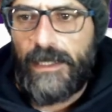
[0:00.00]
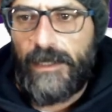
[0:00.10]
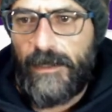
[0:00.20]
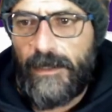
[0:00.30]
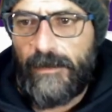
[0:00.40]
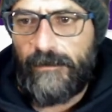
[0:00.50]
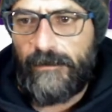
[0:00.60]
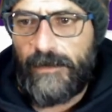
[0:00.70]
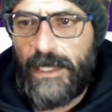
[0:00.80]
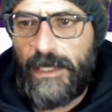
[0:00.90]

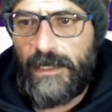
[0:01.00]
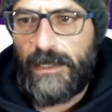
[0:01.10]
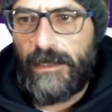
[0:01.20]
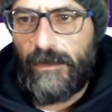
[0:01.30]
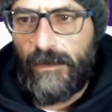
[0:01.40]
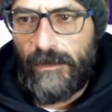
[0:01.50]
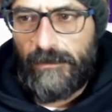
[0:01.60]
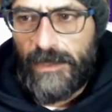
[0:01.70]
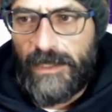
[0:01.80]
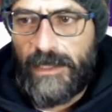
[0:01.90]
Then
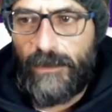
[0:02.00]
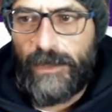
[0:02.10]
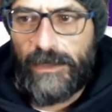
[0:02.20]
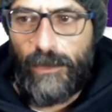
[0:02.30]
still we